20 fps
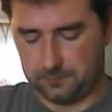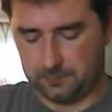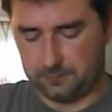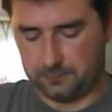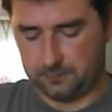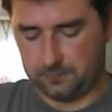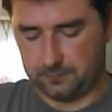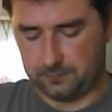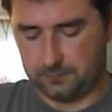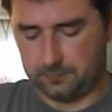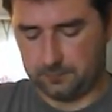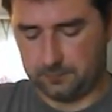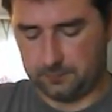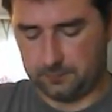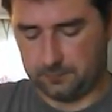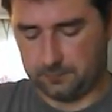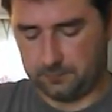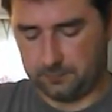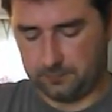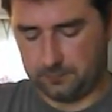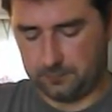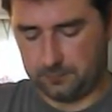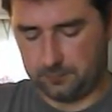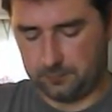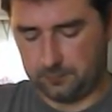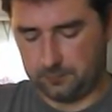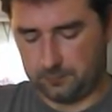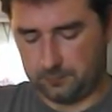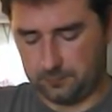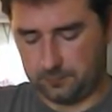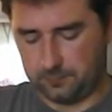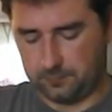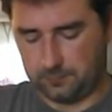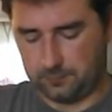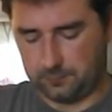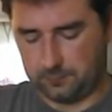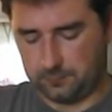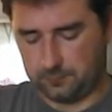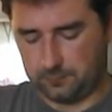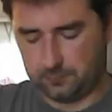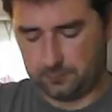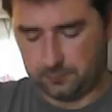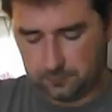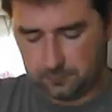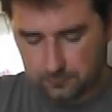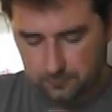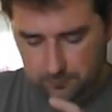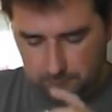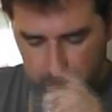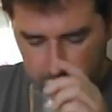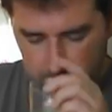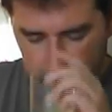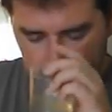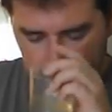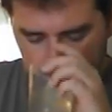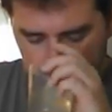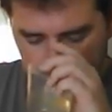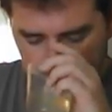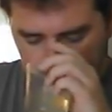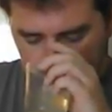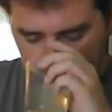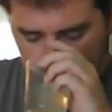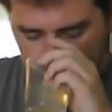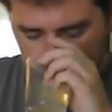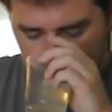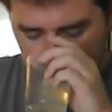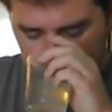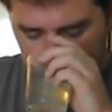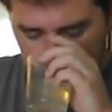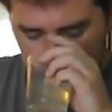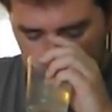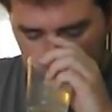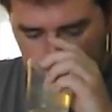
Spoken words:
(no one is talking)